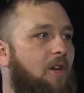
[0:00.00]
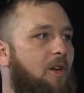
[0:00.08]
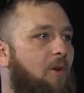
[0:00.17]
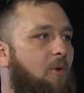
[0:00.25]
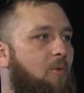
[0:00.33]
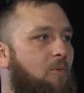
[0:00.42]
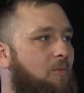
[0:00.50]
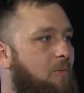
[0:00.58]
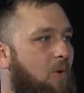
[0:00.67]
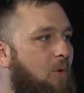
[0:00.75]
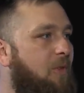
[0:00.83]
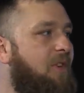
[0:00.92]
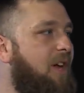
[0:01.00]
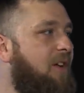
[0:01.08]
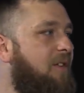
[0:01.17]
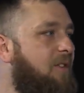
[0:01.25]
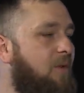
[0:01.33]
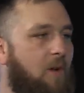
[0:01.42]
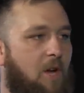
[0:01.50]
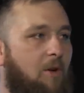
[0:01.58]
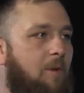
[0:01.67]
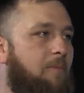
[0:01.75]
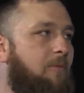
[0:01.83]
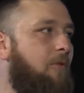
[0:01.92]
you know, hold the tenets, so now
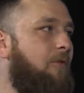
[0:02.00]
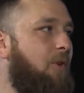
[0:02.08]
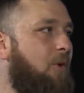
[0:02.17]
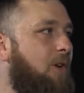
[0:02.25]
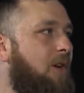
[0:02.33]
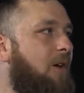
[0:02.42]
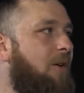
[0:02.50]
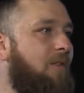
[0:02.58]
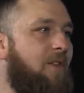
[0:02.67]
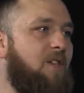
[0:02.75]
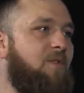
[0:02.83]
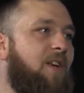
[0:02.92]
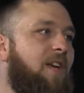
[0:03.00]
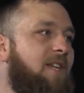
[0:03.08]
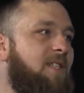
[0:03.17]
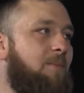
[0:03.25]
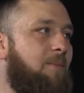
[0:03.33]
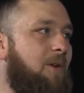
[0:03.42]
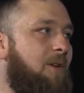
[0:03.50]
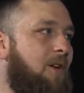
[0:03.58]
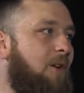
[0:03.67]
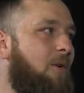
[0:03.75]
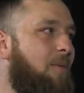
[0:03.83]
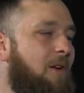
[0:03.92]
I'm fulfilled and now everything's fantastic. But, you
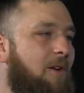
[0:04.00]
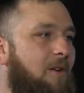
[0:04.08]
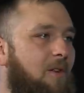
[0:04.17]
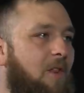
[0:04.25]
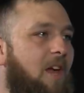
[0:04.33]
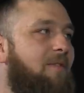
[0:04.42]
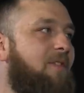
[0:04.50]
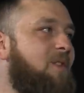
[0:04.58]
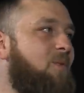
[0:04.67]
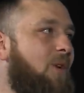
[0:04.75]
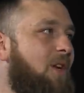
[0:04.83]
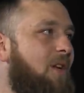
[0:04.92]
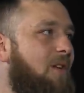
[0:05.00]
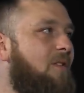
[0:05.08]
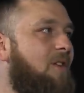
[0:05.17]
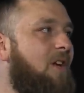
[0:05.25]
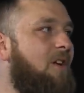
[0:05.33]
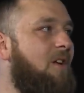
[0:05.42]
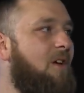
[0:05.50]
know, I mean, life is what it is. And